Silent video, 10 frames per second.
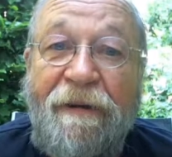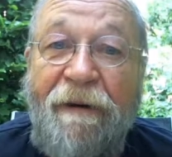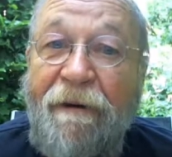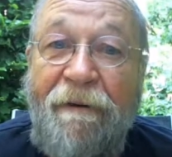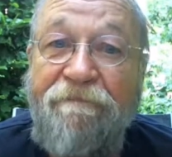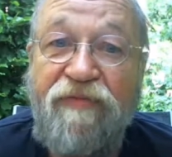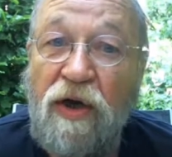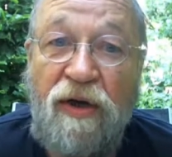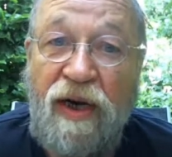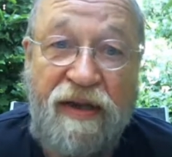
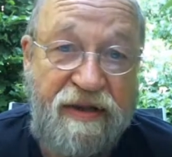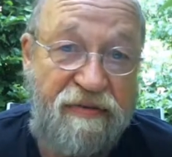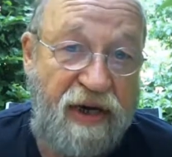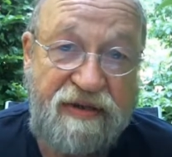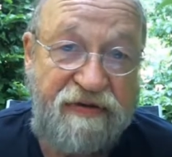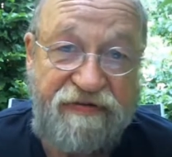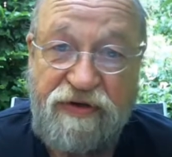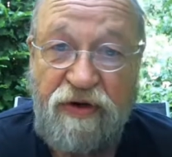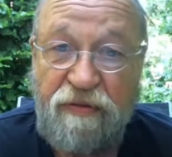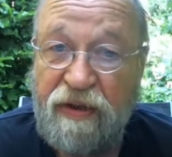Not like the rest of
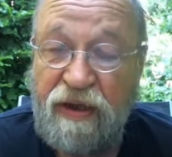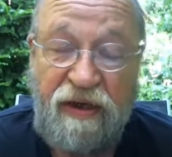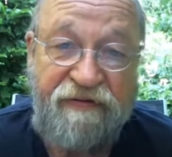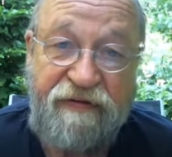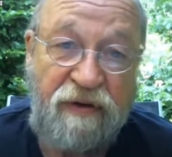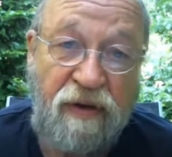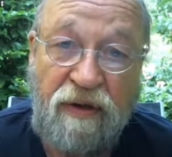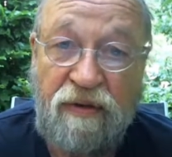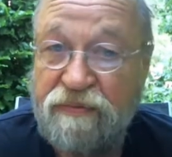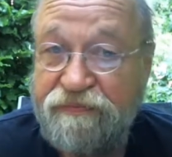Germany. If you
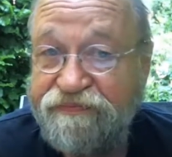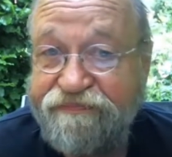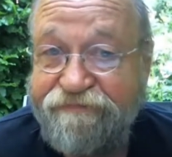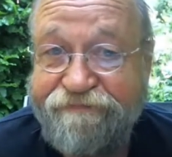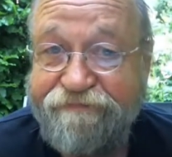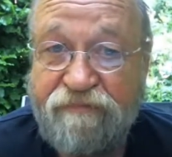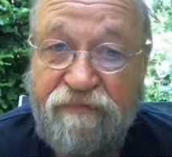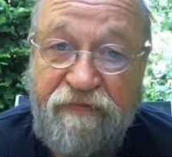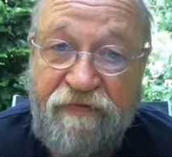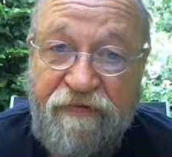go
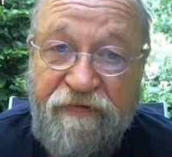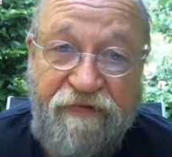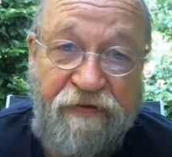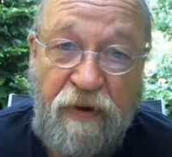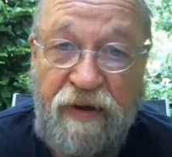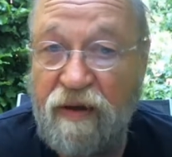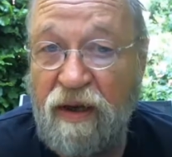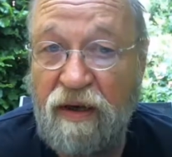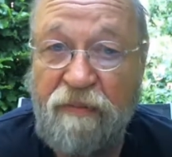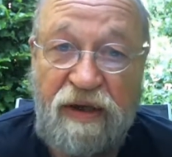400
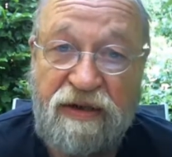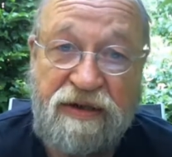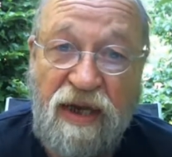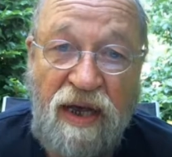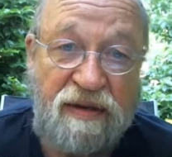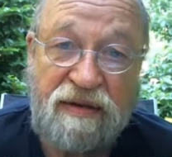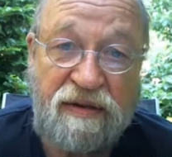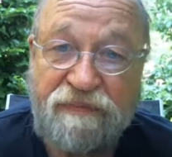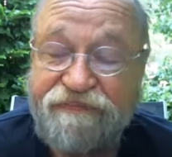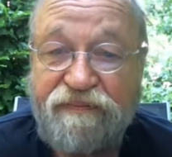kilometers
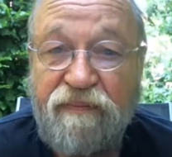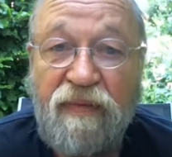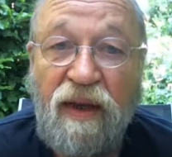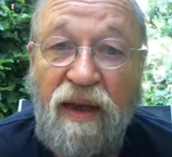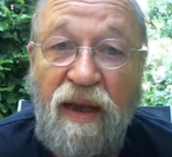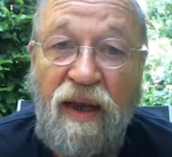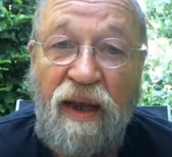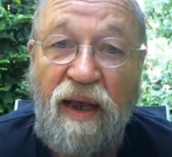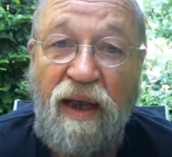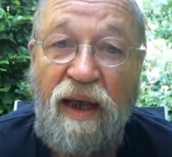south,
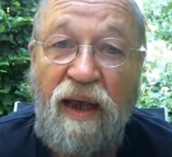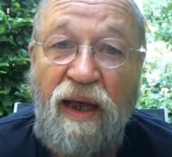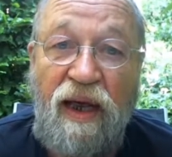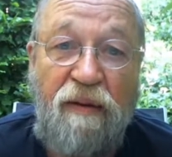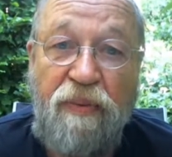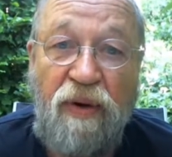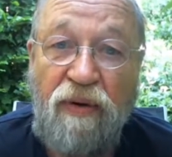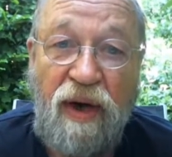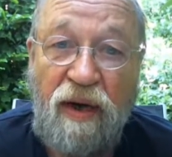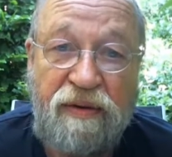hell
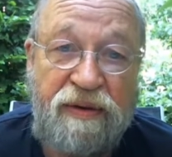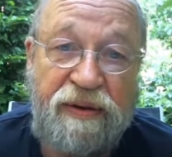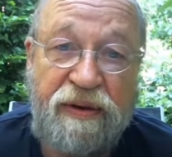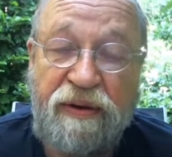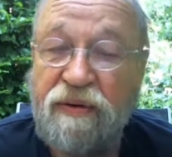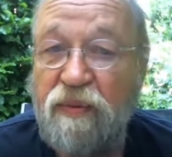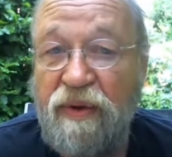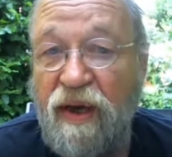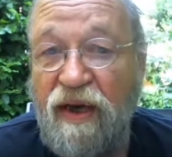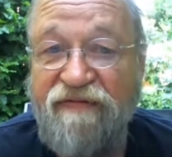broke out.
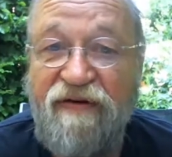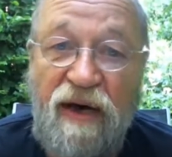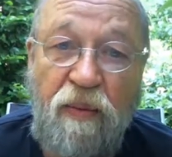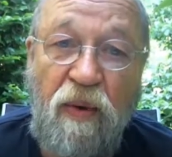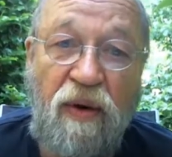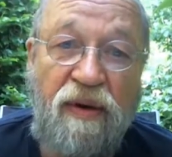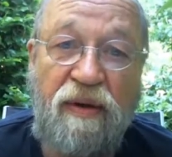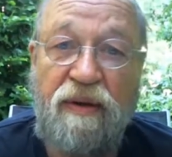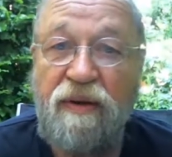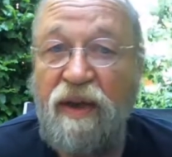They have high
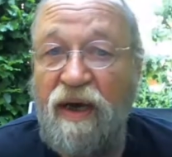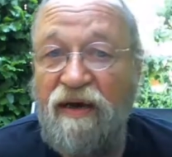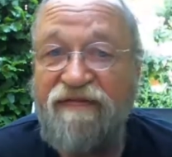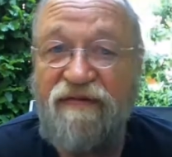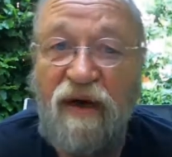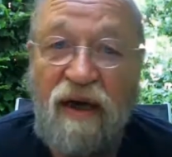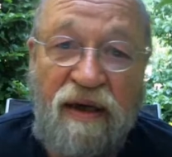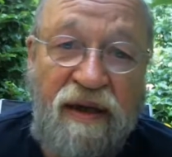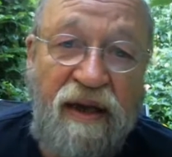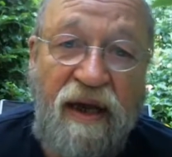water, they have
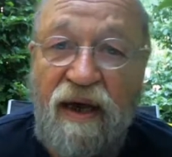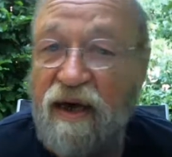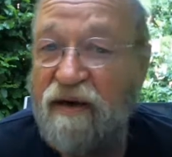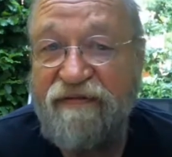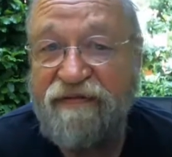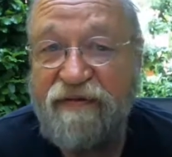flood, they have